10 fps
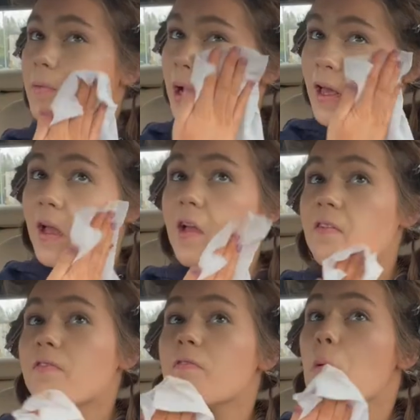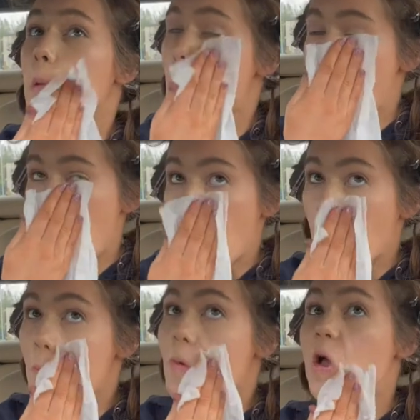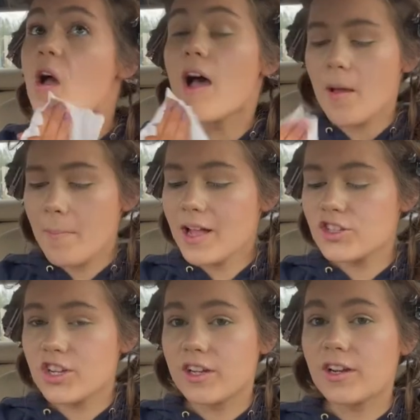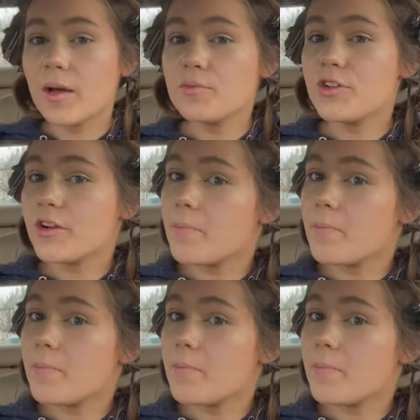my life. Imagine, I'm sorry